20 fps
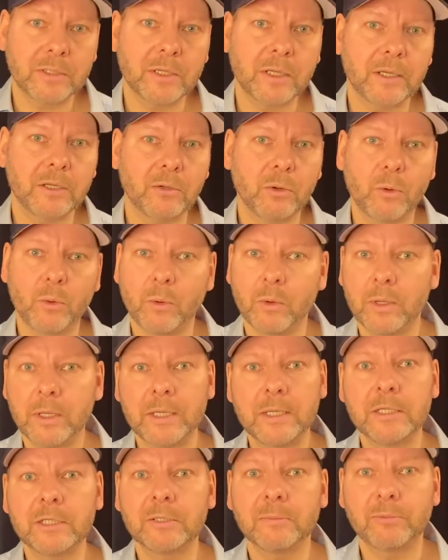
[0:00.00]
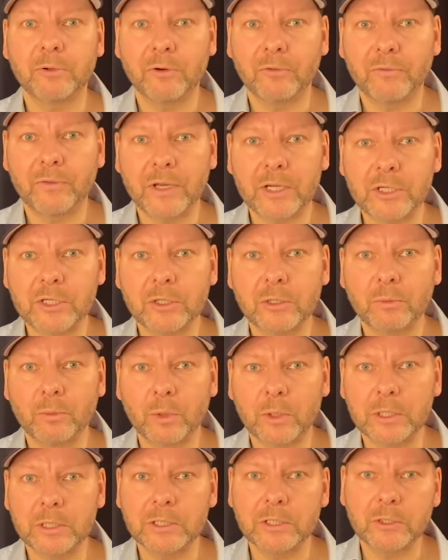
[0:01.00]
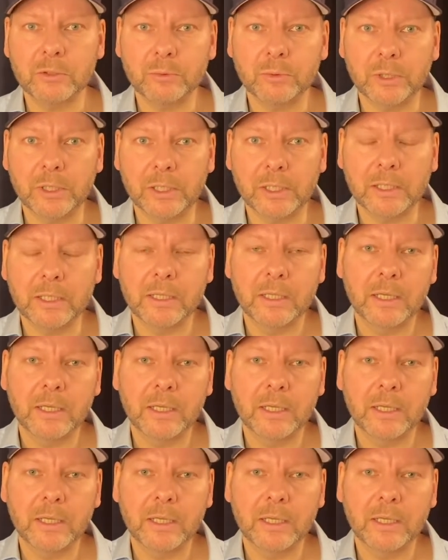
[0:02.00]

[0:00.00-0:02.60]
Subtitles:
I know the profession, what he's doing,